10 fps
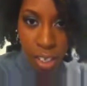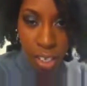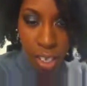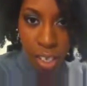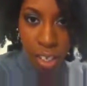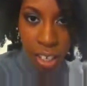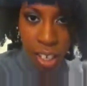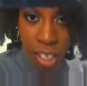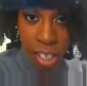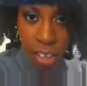It's kind of like it
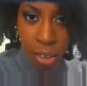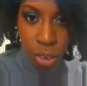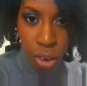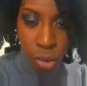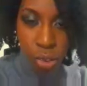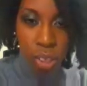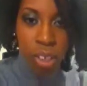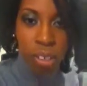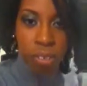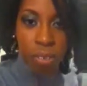has like little combs on
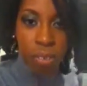it.